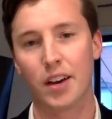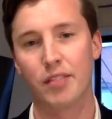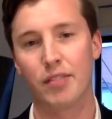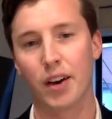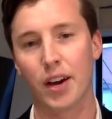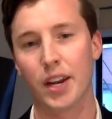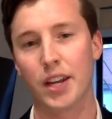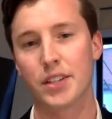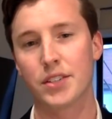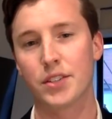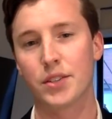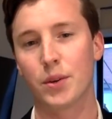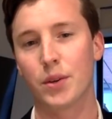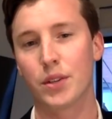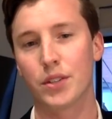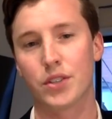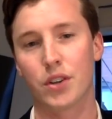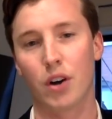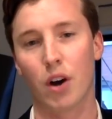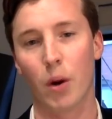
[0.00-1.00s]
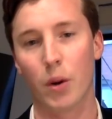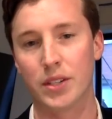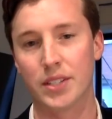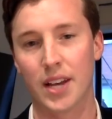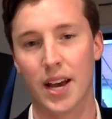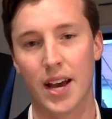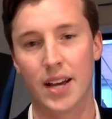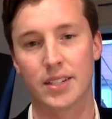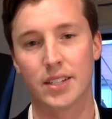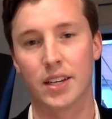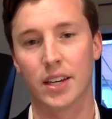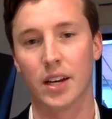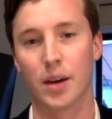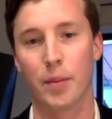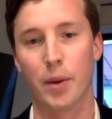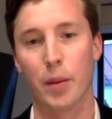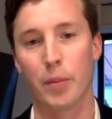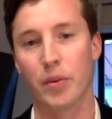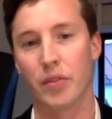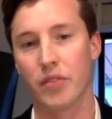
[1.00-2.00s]
Finance students are always asking
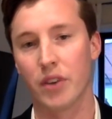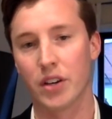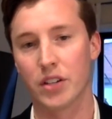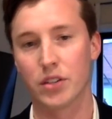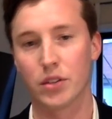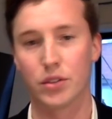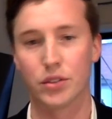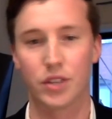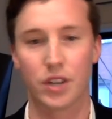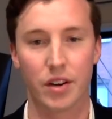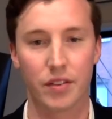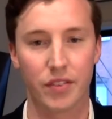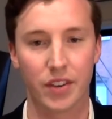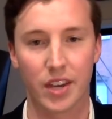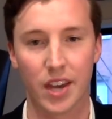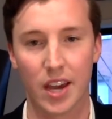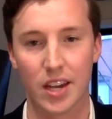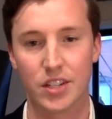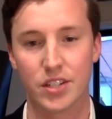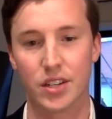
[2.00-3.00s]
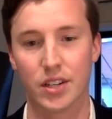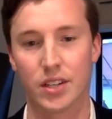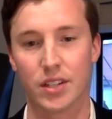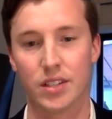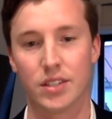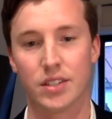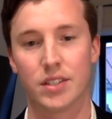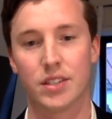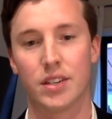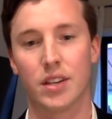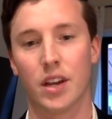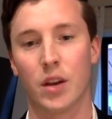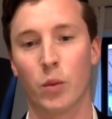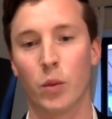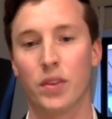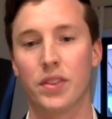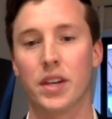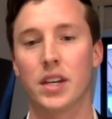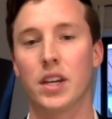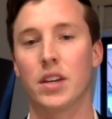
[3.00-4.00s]
about professional certifications and
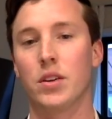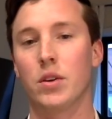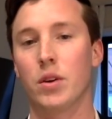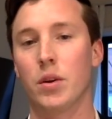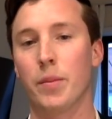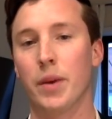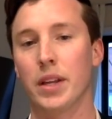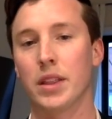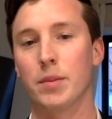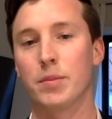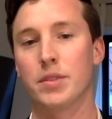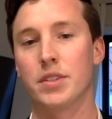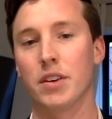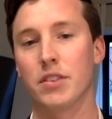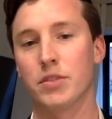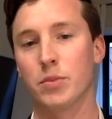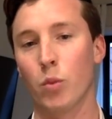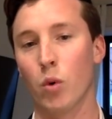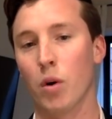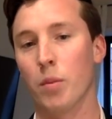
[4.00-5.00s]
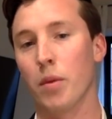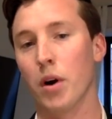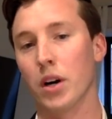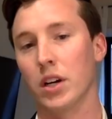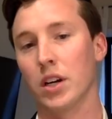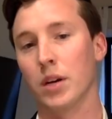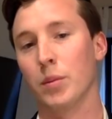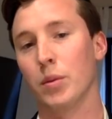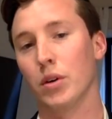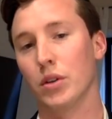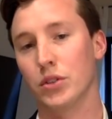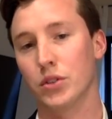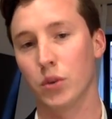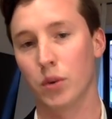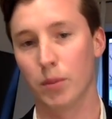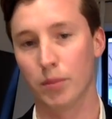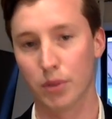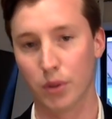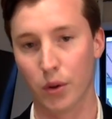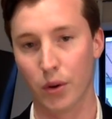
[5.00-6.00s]
what they can do to make themselves more marketable to
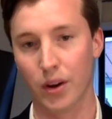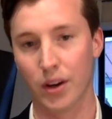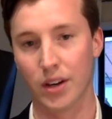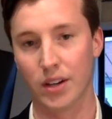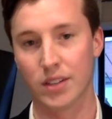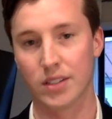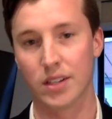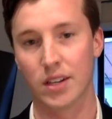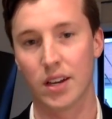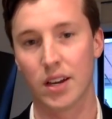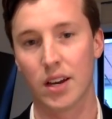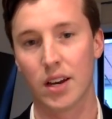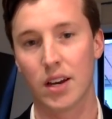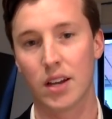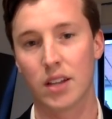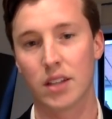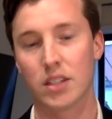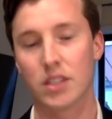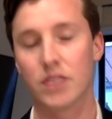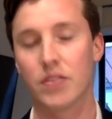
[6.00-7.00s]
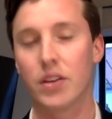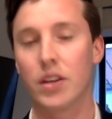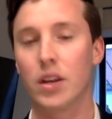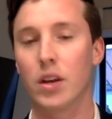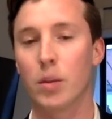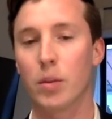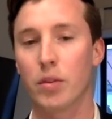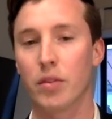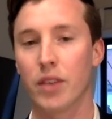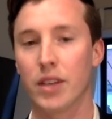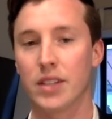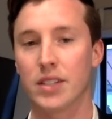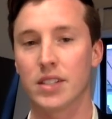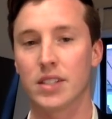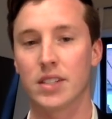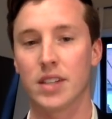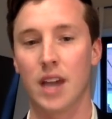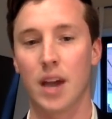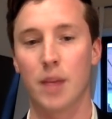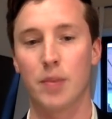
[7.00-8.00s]
employers. This video provides a
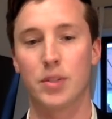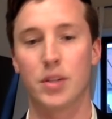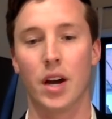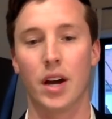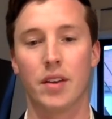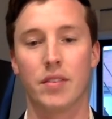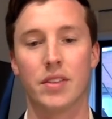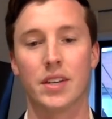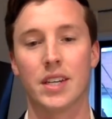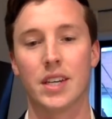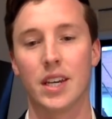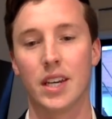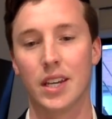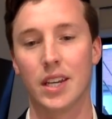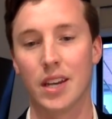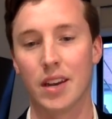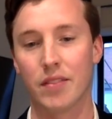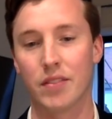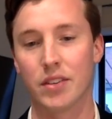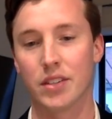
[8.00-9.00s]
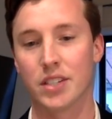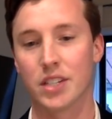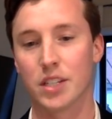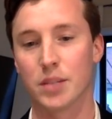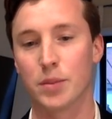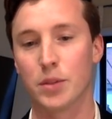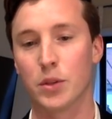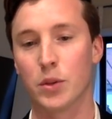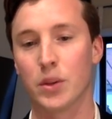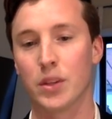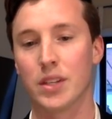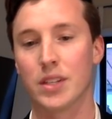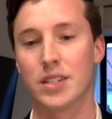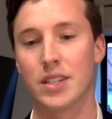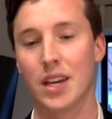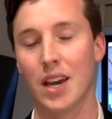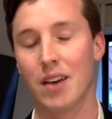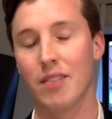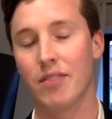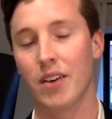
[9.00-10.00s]
snapshot of the key differences between the
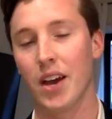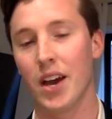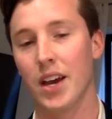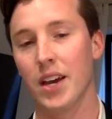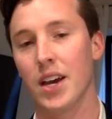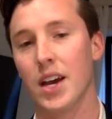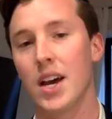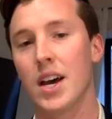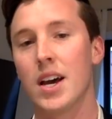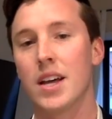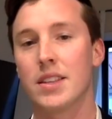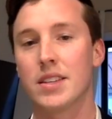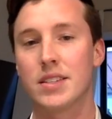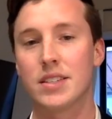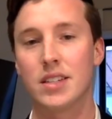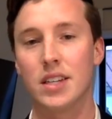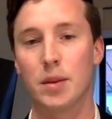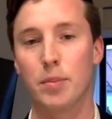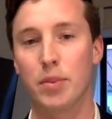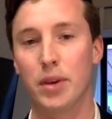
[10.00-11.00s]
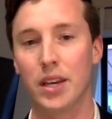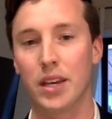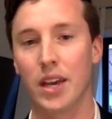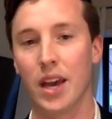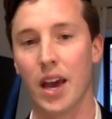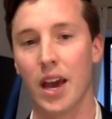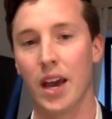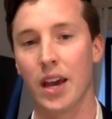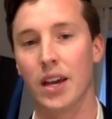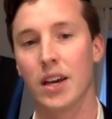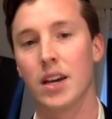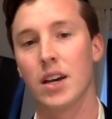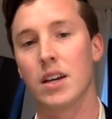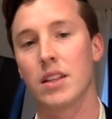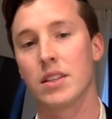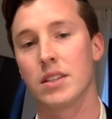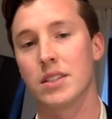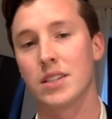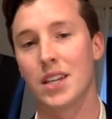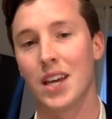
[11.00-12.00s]
CFA, the CPA,
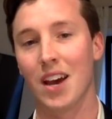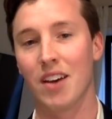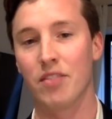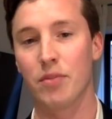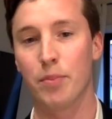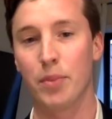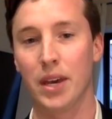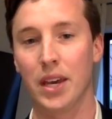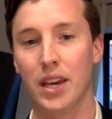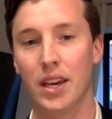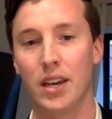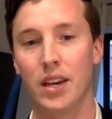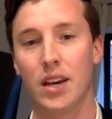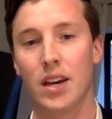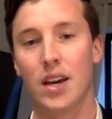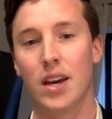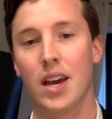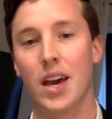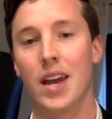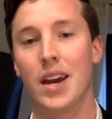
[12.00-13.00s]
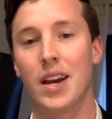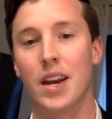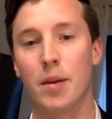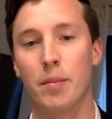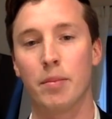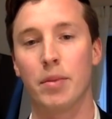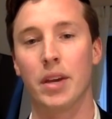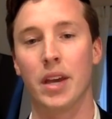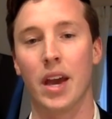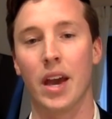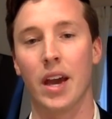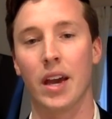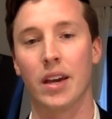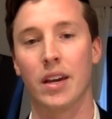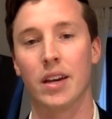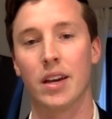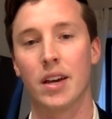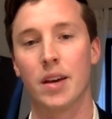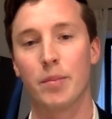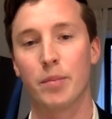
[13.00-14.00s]
the CFP, and an MBA.
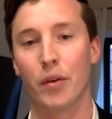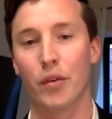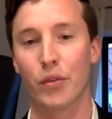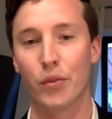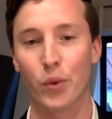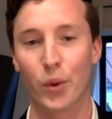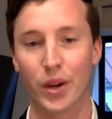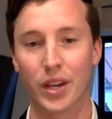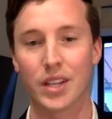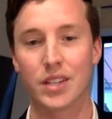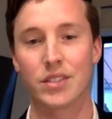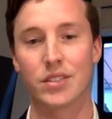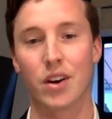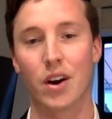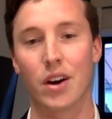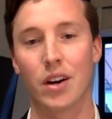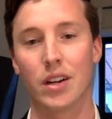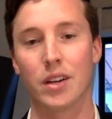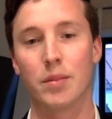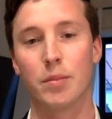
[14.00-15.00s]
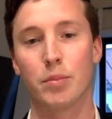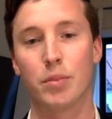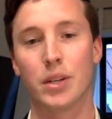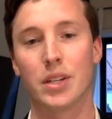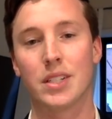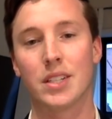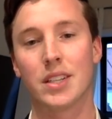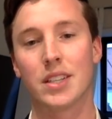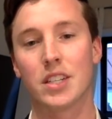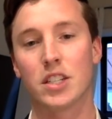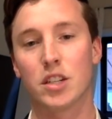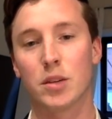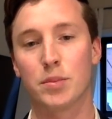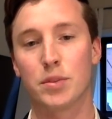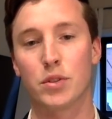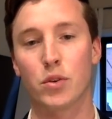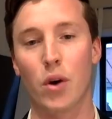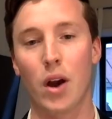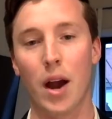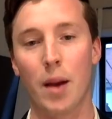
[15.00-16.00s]
But before we get started, please hit the
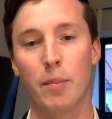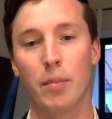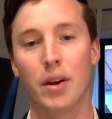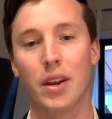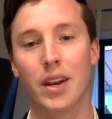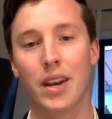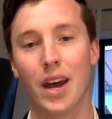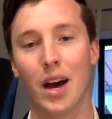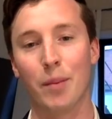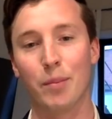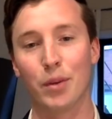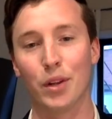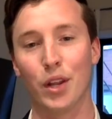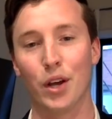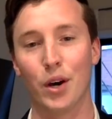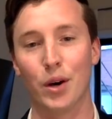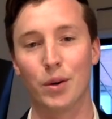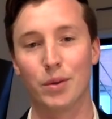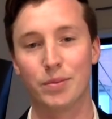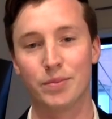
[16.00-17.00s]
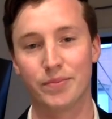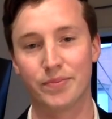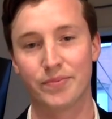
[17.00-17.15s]
subscribe button down below.